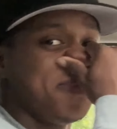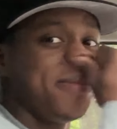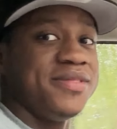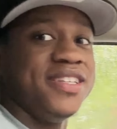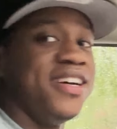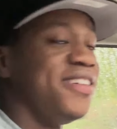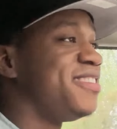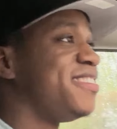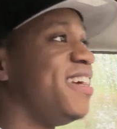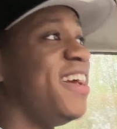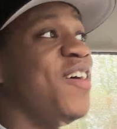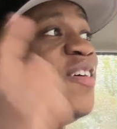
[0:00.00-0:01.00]
Nah, I'm
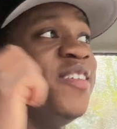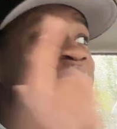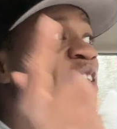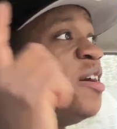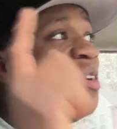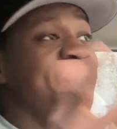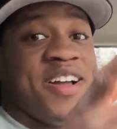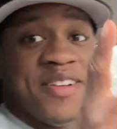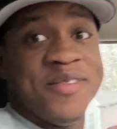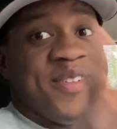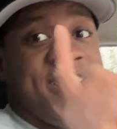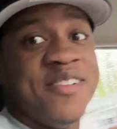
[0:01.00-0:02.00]
saying
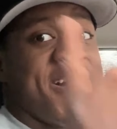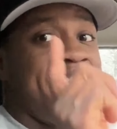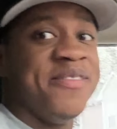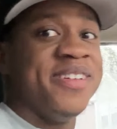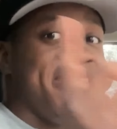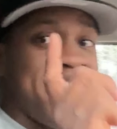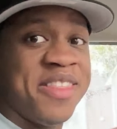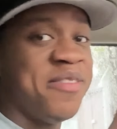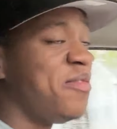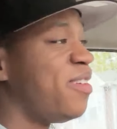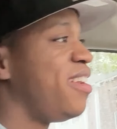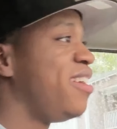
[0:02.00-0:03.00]
we gonna have another
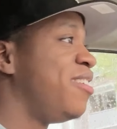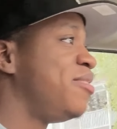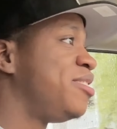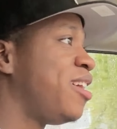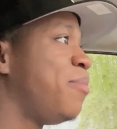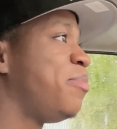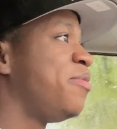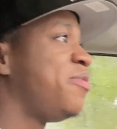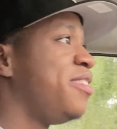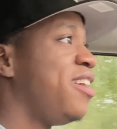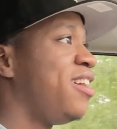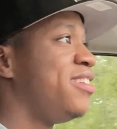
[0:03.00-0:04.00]
video dropping for
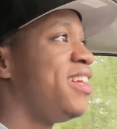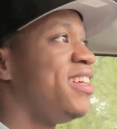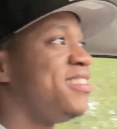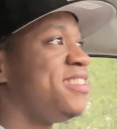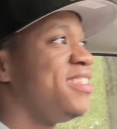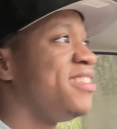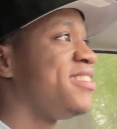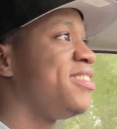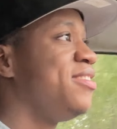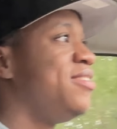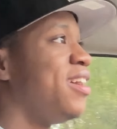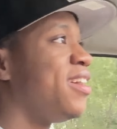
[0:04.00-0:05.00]
y'all next year
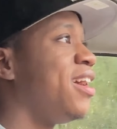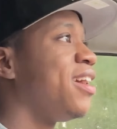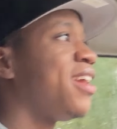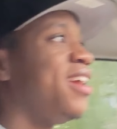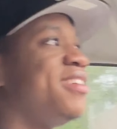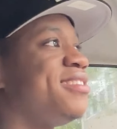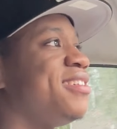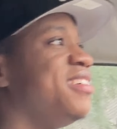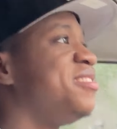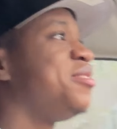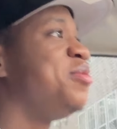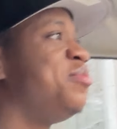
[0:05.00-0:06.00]
too. I, I can't say
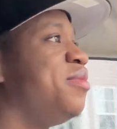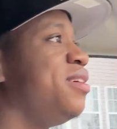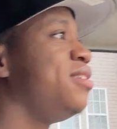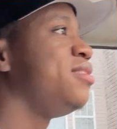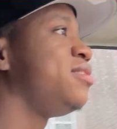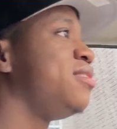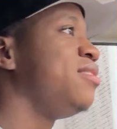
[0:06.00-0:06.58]
too much.